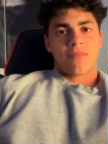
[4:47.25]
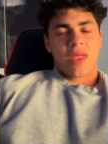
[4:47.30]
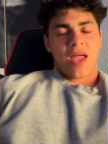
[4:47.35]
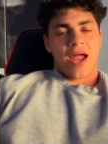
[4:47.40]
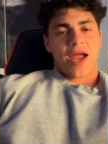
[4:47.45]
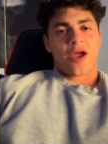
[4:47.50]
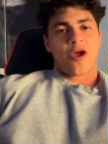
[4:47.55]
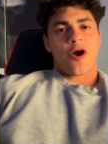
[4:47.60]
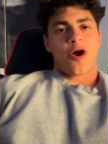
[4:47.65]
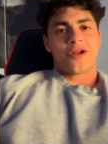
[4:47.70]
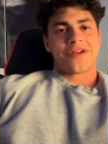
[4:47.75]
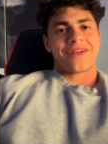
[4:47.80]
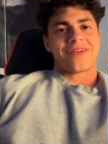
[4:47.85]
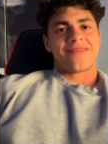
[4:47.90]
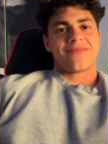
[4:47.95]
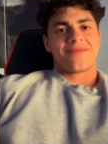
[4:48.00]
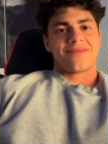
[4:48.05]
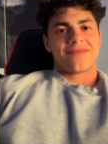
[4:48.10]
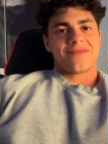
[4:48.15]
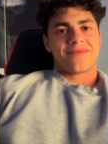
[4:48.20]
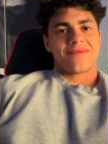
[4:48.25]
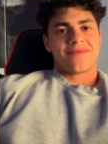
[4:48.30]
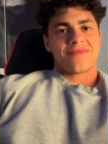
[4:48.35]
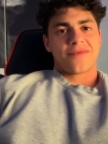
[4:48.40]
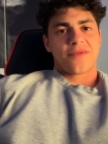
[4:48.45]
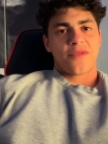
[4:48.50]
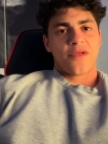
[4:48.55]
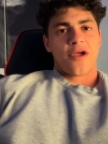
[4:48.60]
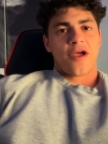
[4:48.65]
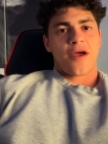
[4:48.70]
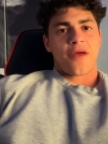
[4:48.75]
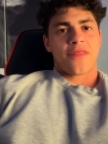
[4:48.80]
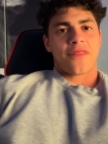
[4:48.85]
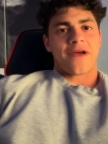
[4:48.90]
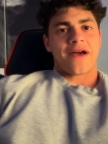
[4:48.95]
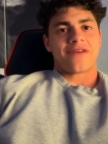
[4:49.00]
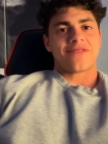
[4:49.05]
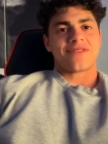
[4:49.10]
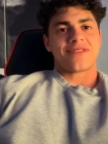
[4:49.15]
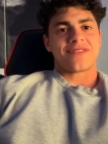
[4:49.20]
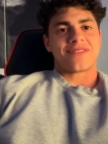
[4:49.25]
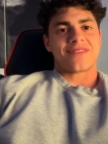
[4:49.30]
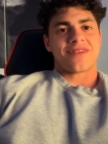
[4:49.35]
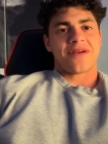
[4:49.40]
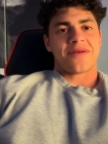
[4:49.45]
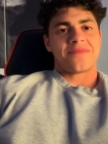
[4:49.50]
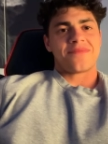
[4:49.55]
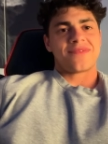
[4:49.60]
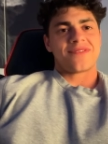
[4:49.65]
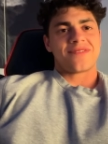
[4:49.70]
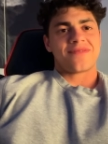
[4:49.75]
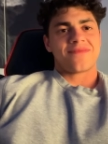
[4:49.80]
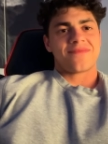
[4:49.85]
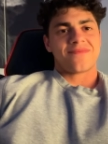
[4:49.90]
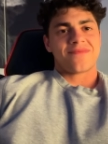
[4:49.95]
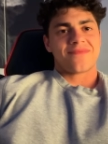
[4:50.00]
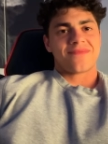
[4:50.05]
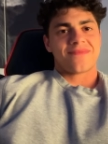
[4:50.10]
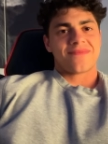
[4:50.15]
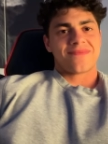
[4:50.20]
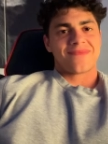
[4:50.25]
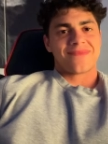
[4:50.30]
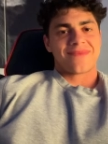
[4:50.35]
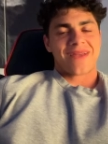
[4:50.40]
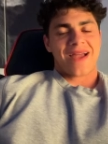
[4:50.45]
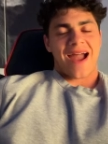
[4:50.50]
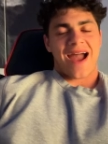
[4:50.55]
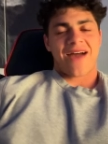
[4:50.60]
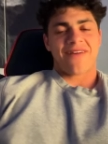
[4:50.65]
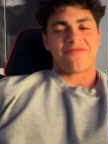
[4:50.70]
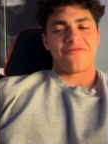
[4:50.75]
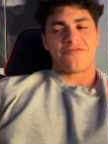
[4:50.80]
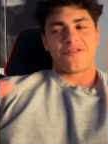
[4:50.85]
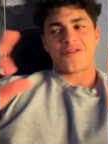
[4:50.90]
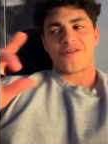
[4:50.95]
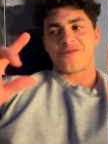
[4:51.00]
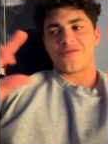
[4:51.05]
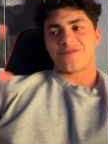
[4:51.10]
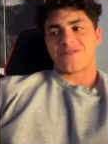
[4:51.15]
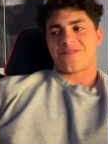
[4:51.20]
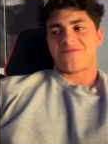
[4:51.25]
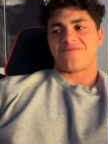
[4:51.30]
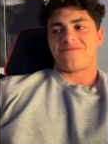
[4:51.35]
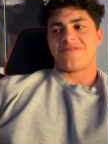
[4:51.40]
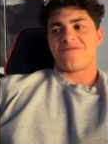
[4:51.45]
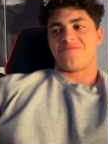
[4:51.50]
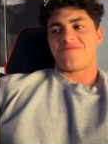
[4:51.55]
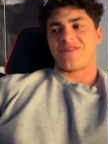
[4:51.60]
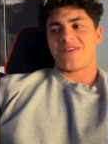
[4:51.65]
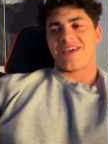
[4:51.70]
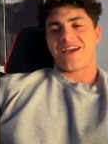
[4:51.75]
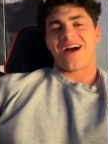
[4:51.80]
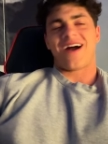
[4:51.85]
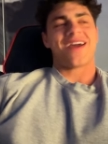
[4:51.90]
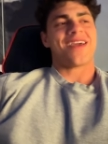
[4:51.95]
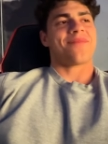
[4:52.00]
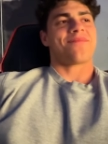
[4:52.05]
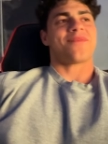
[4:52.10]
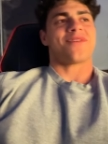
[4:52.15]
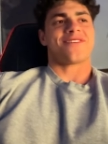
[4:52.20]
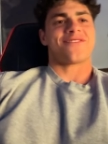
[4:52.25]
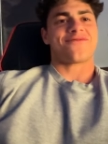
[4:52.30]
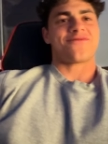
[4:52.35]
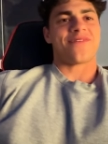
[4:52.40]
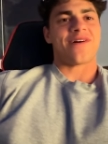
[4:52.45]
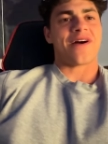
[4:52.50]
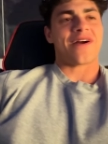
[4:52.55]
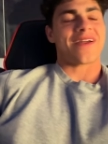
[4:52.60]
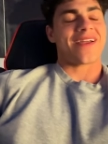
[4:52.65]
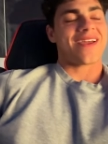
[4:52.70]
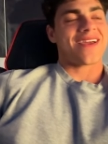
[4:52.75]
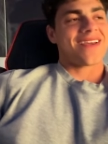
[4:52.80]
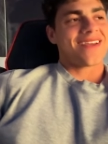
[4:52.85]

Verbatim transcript: I got it. A thousand subs. I have videos of me being hyped as fuck.